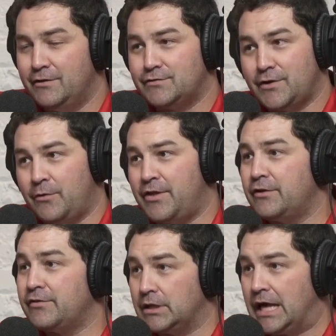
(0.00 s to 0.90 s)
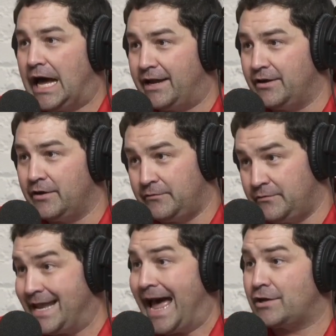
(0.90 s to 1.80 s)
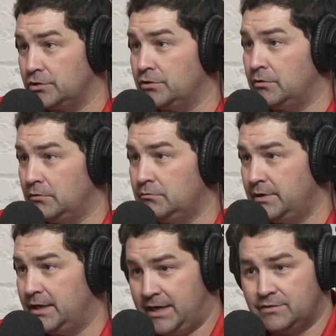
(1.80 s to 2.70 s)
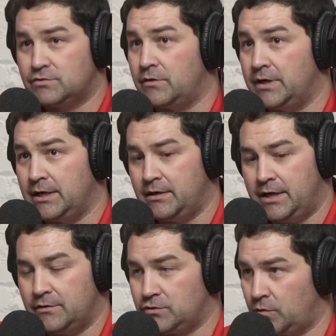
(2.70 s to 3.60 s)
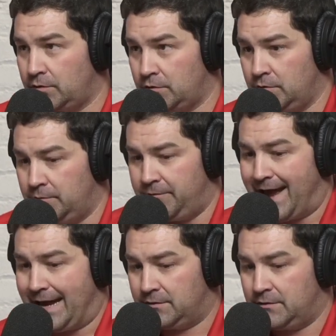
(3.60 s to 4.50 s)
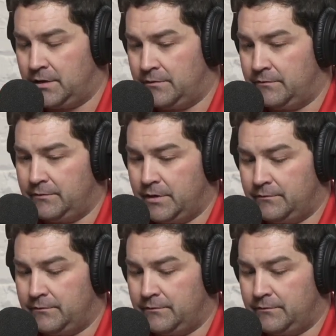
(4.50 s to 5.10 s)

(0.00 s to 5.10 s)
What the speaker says: So there's a lot of national history and historical fact of